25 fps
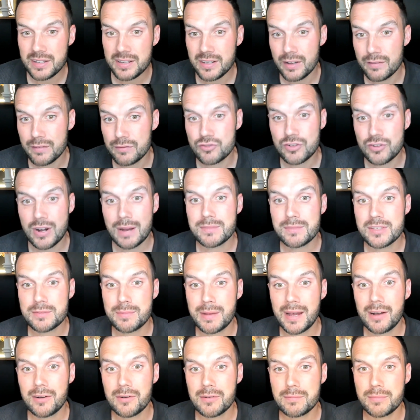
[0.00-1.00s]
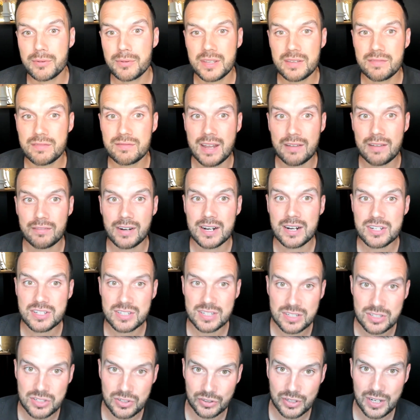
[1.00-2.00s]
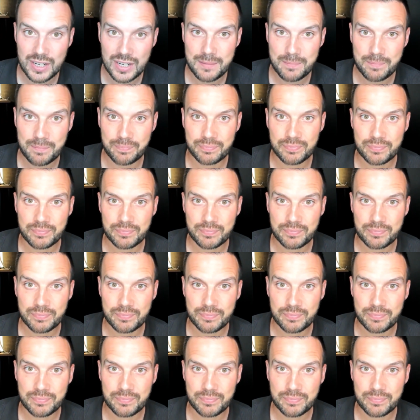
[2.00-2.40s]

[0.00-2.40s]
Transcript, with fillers: have dreamt about, but they've never actually done it?